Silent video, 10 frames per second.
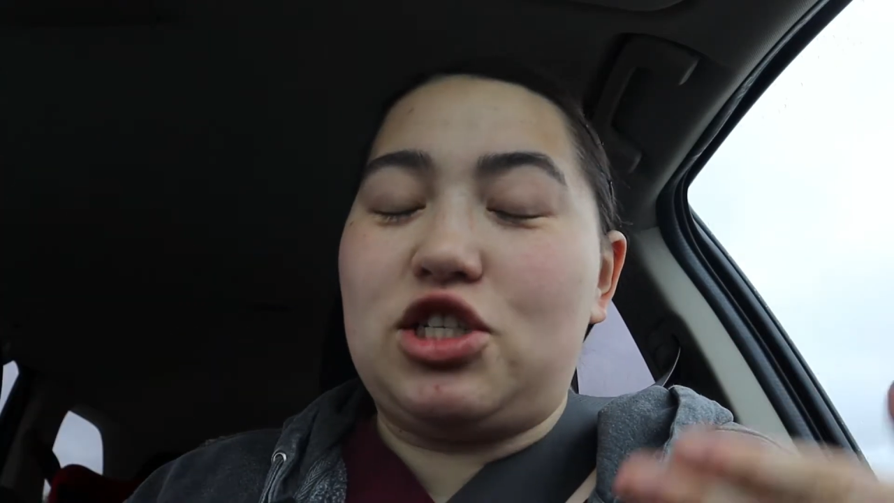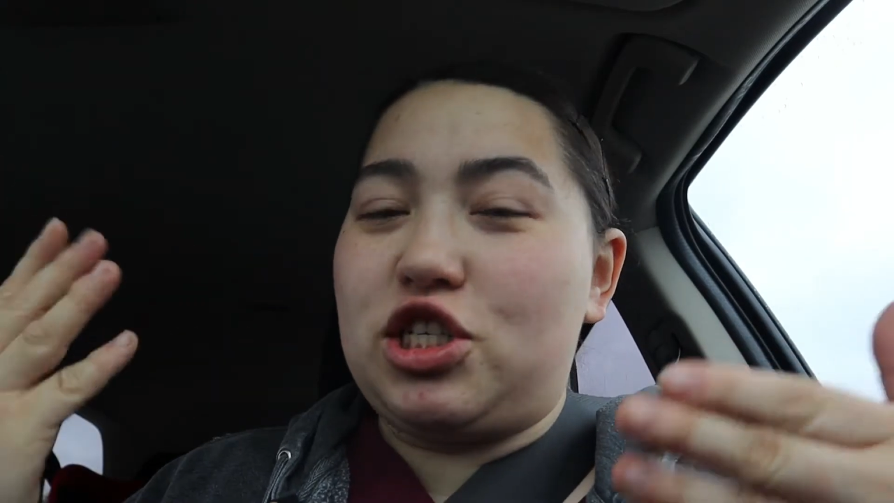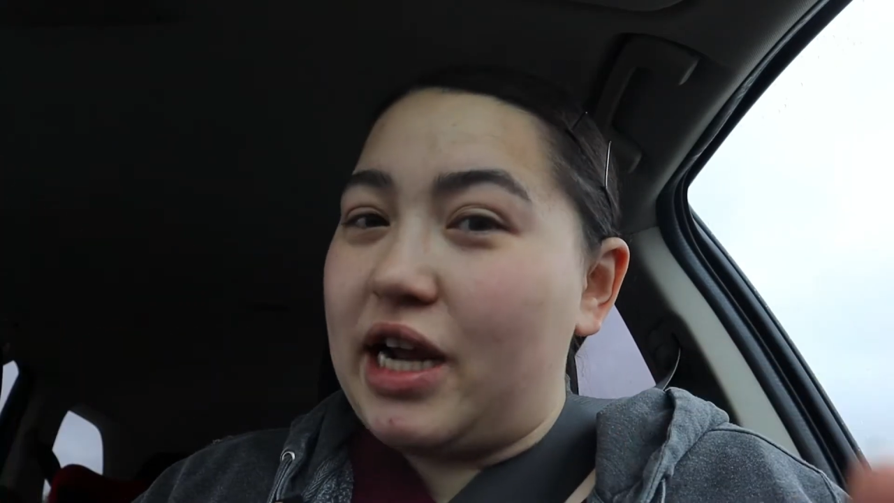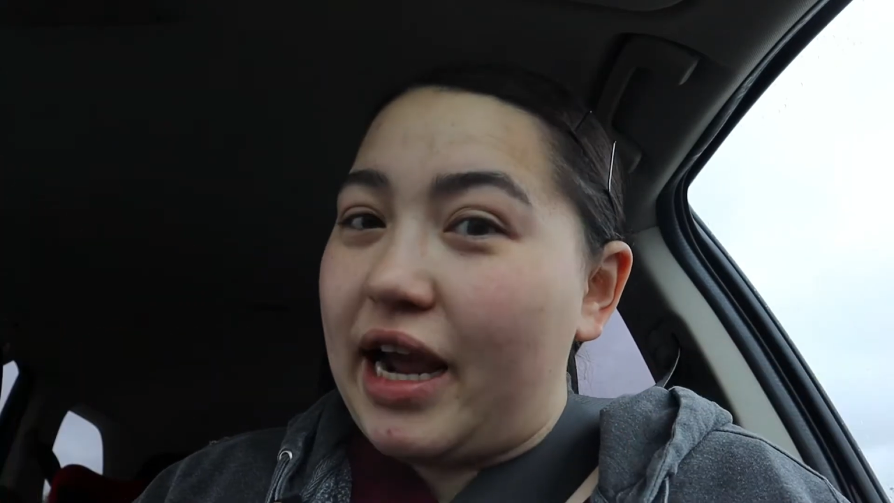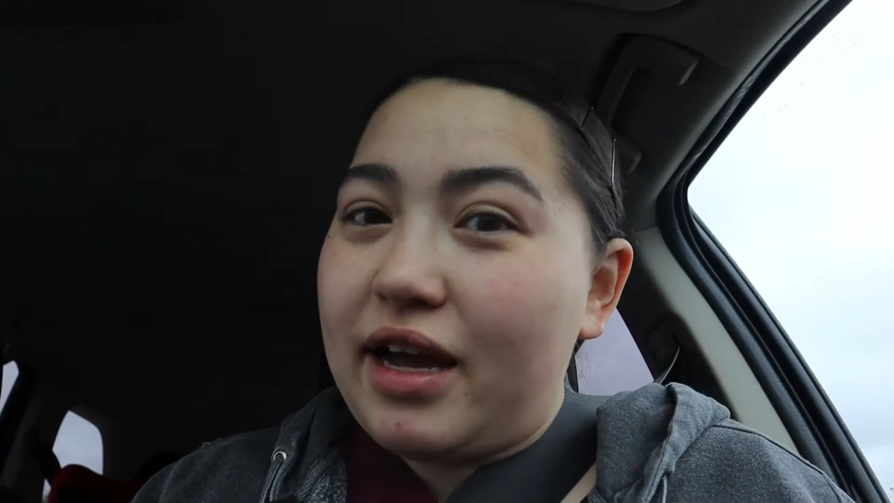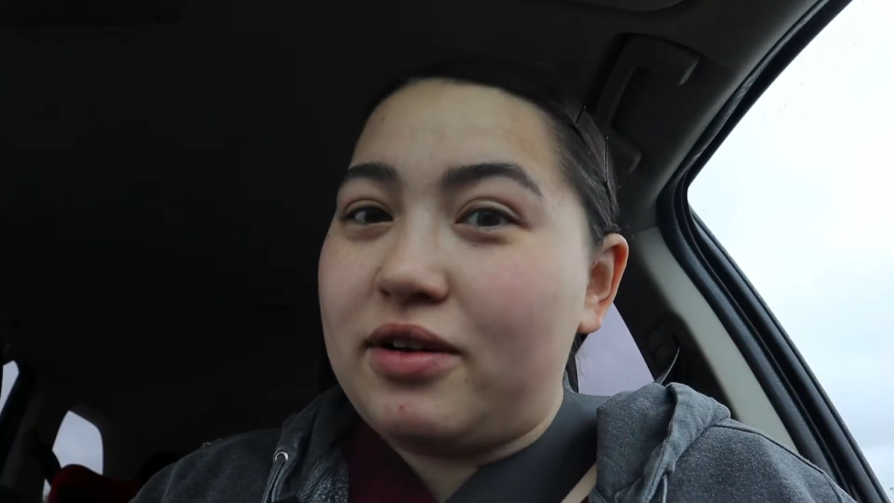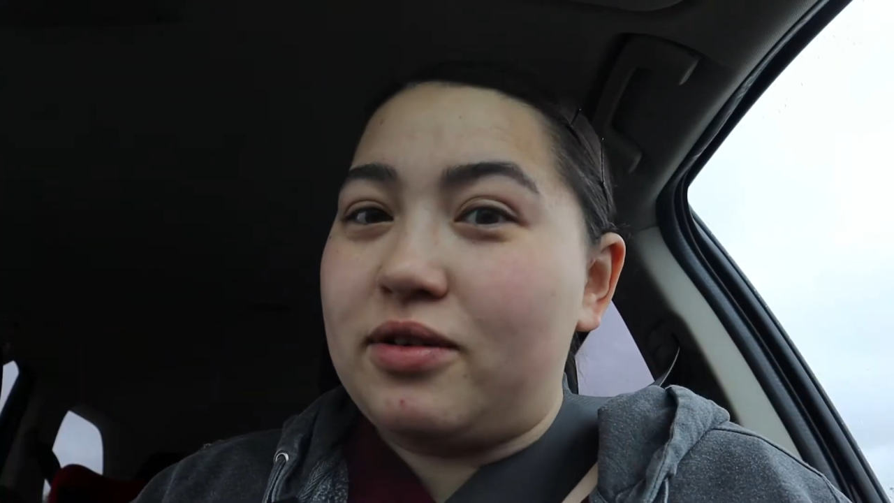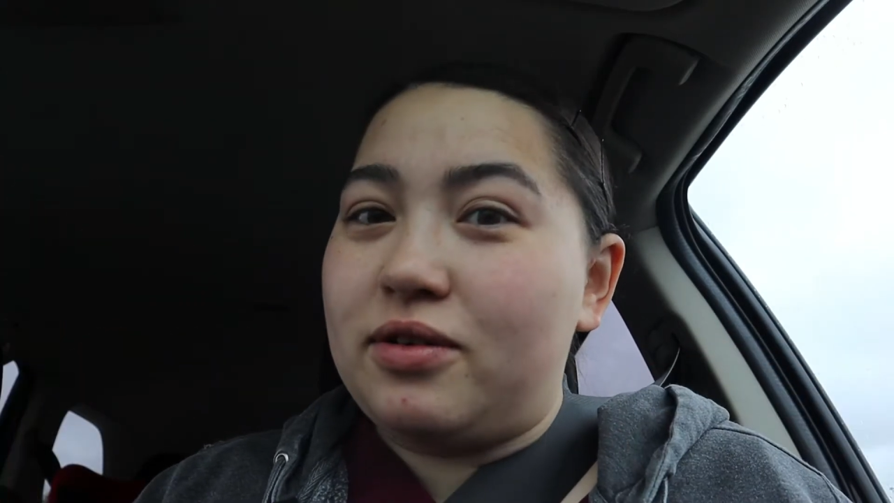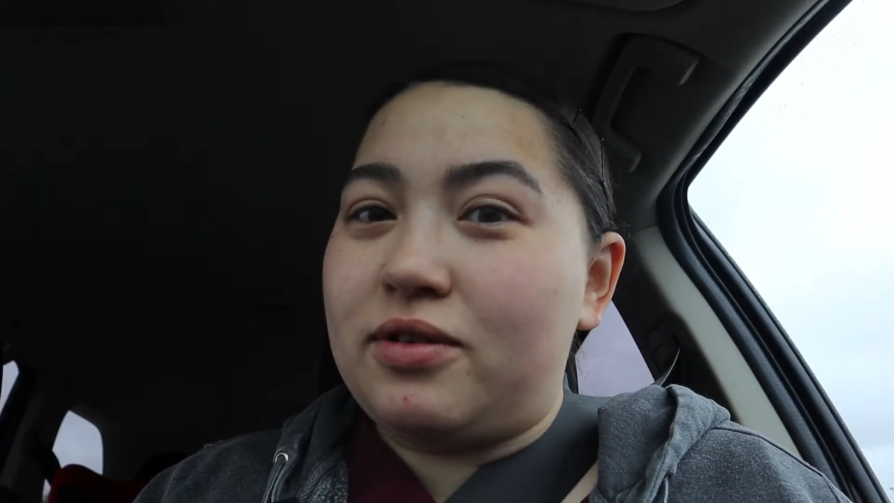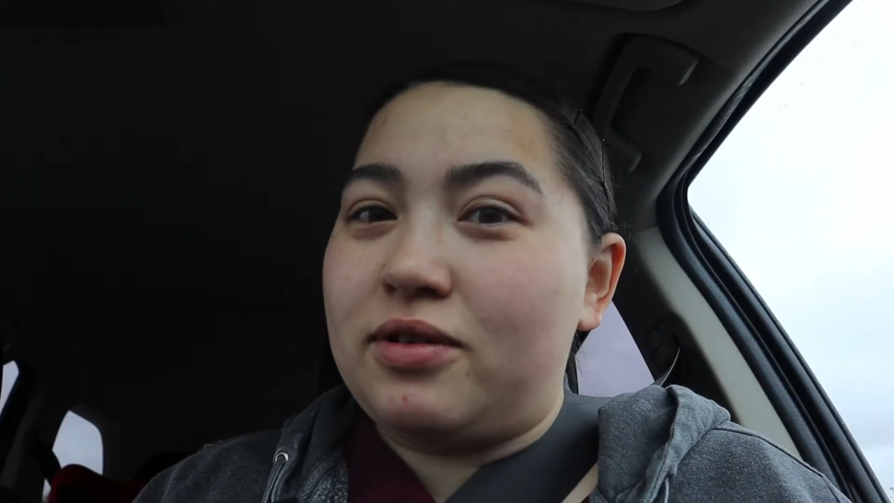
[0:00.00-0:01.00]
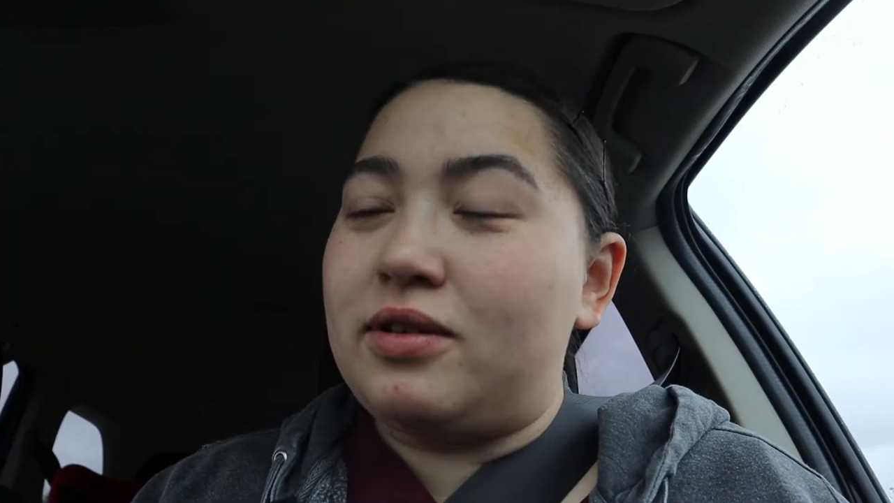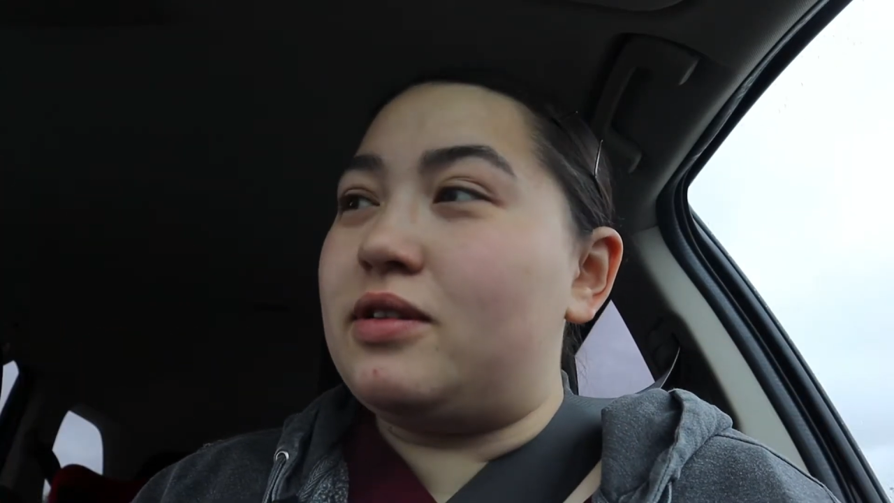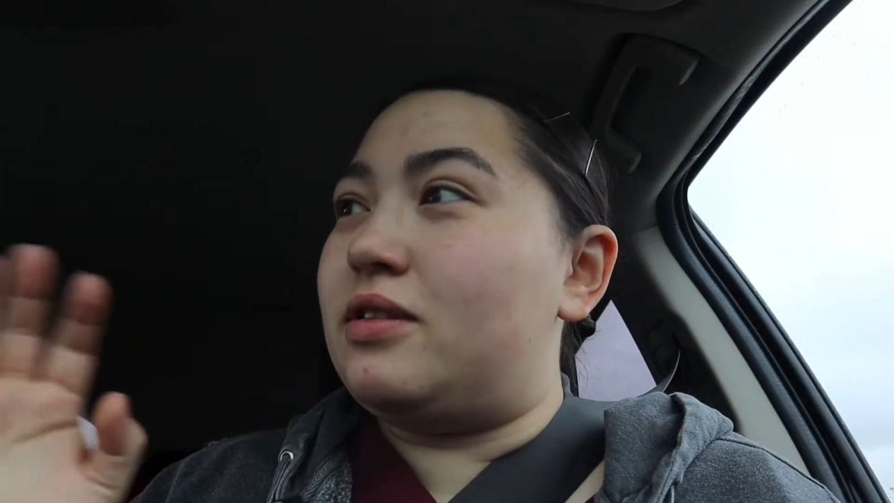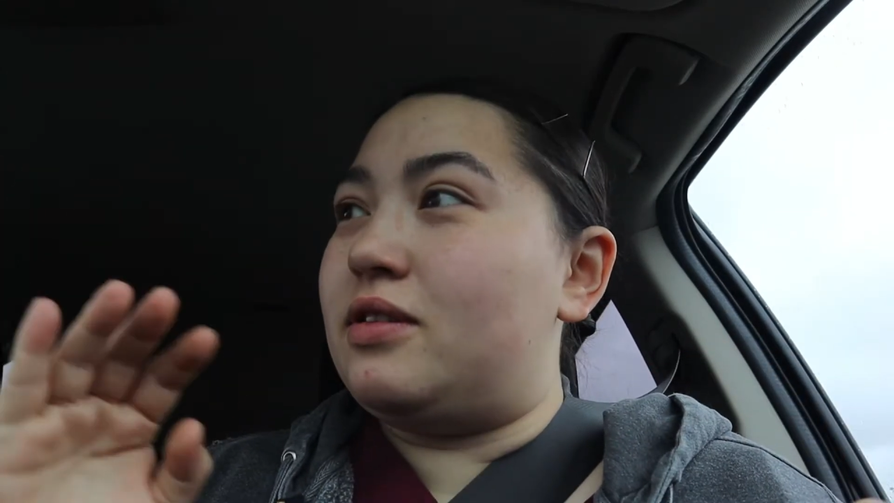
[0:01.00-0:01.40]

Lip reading: channel.